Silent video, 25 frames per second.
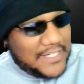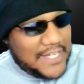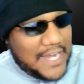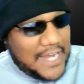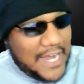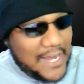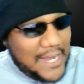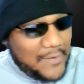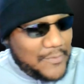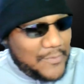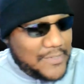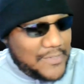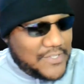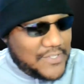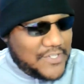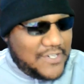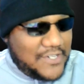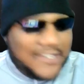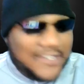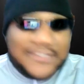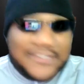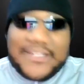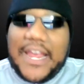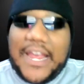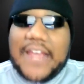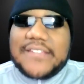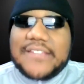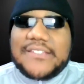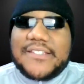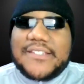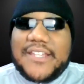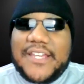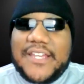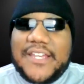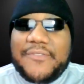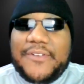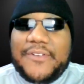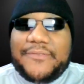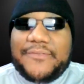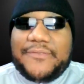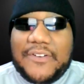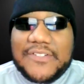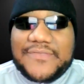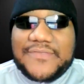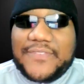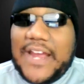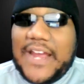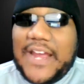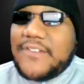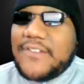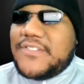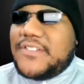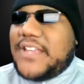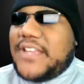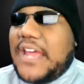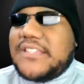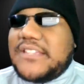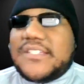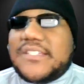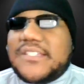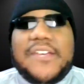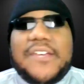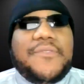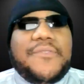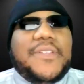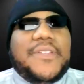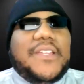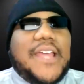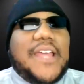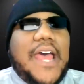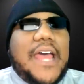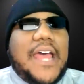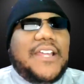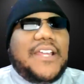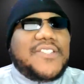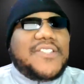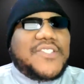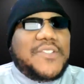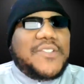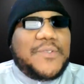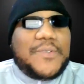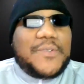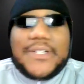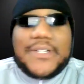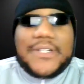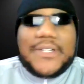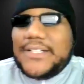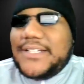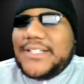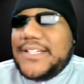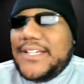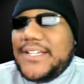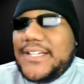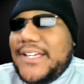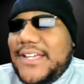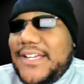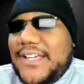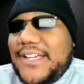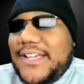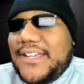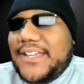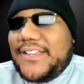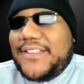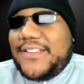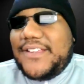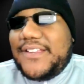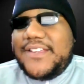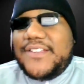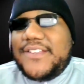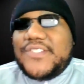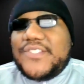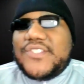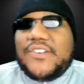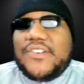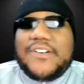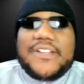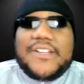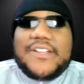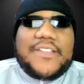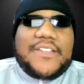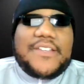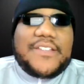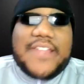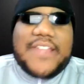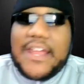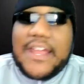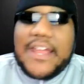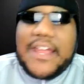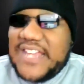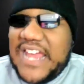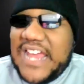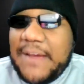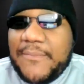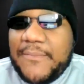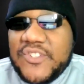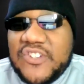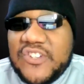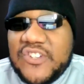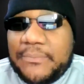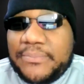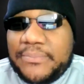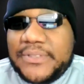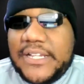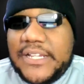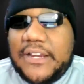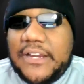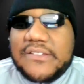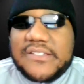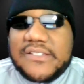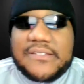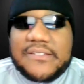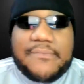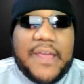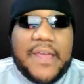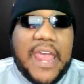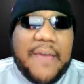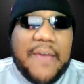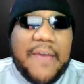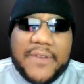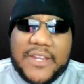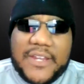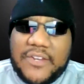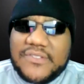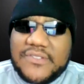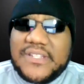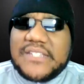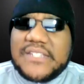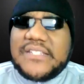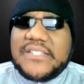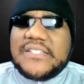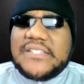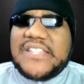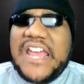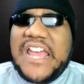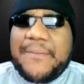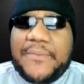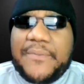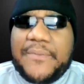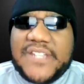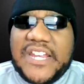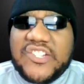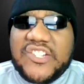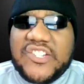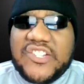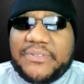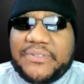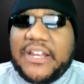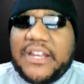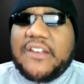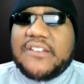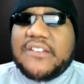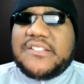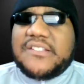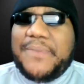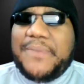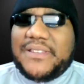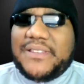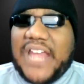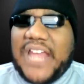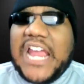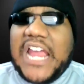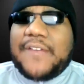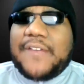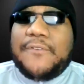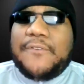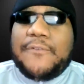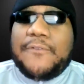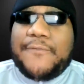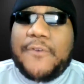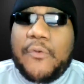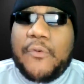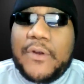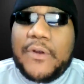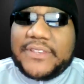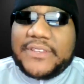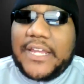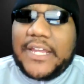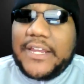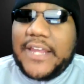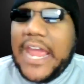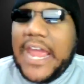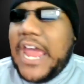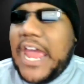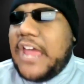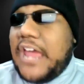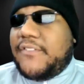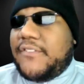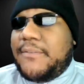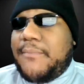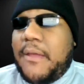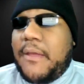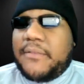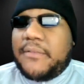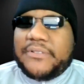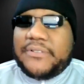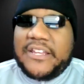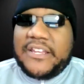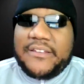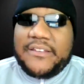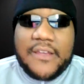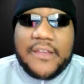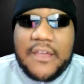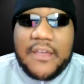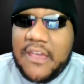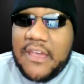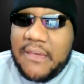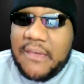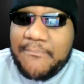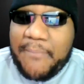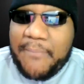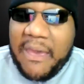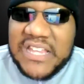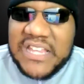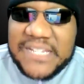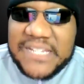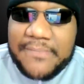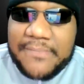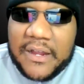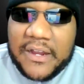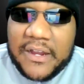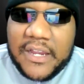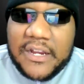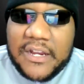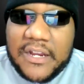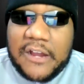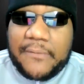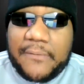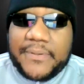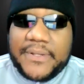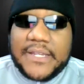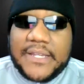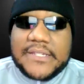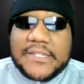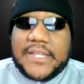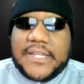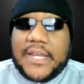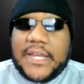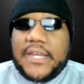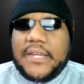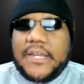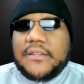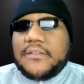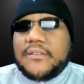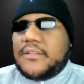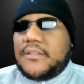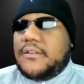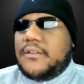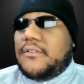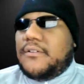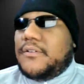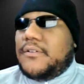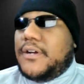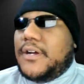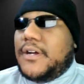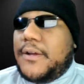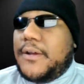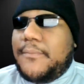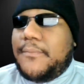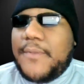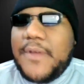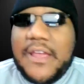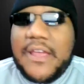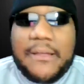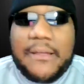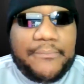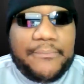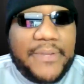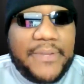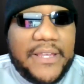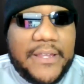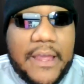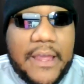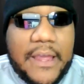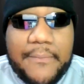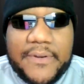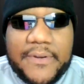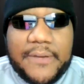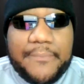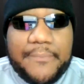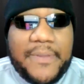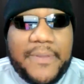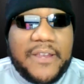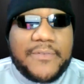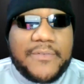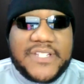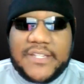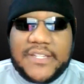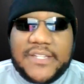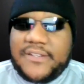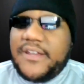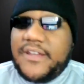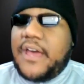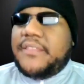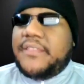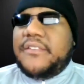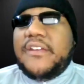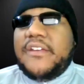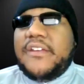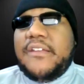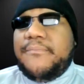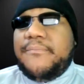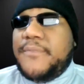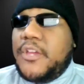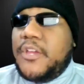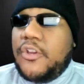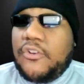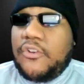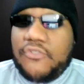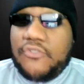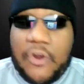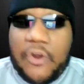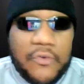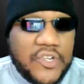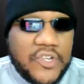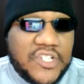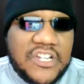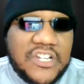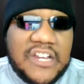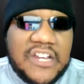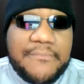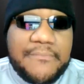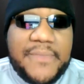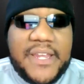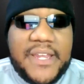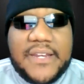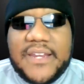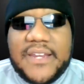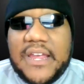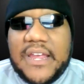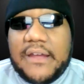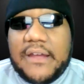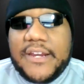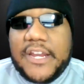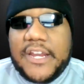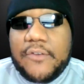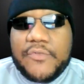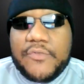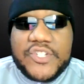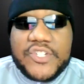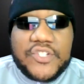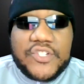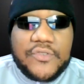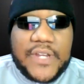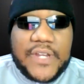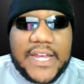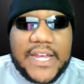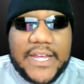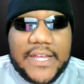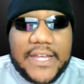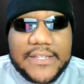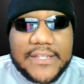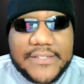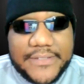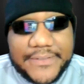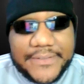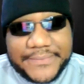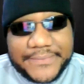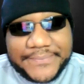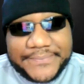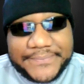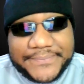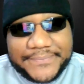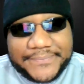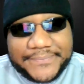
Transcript: uh, how was your Thanksgiving? First, how was your Thanksgiving, and how did you uh, enjoy that time with your players? Have, use as an example, teach your players to be thankful for what they have to be able to play basketball at Albany State. You know, uh, be able to be together and grow as young men down there with you guys.